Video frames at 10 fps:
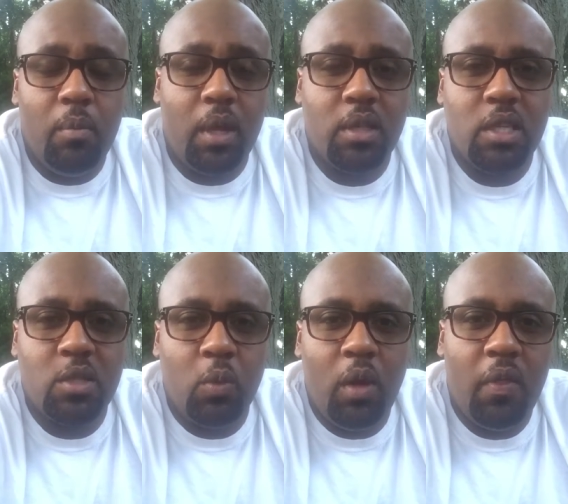because
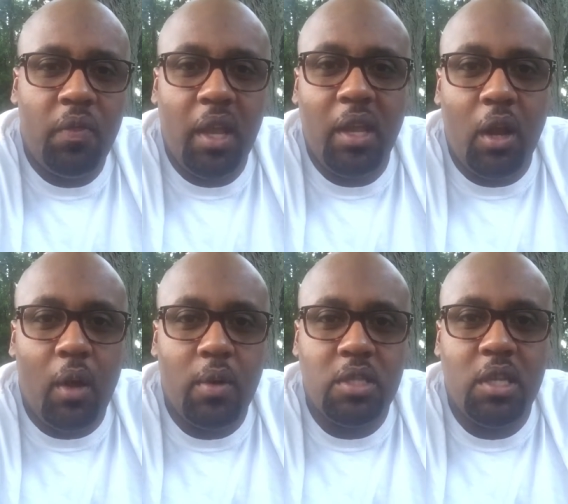there's one thing that I
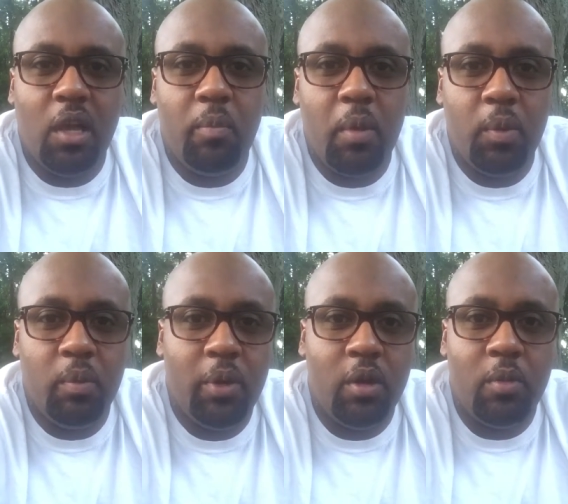always tell people
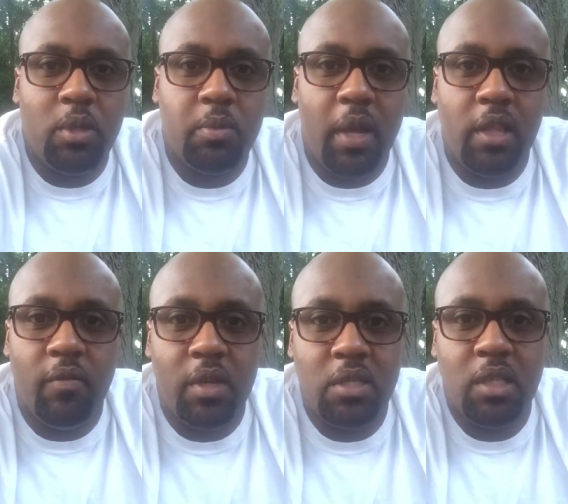to put in
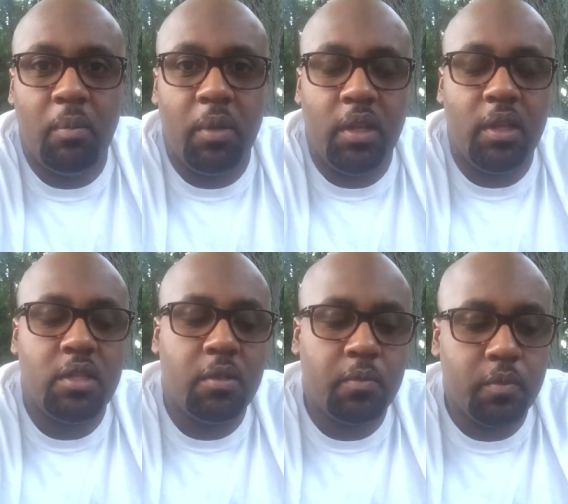perspective, and it's simply
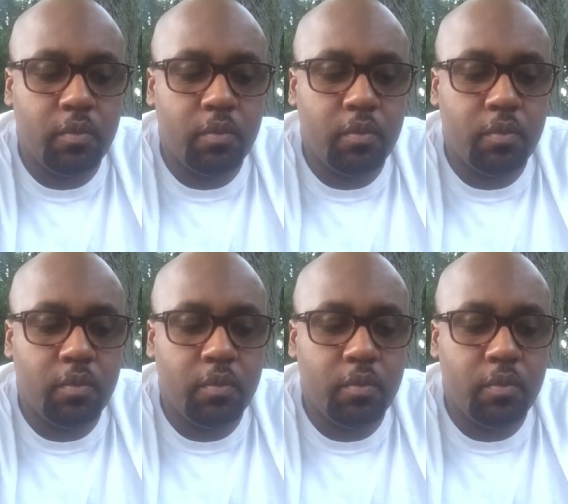this.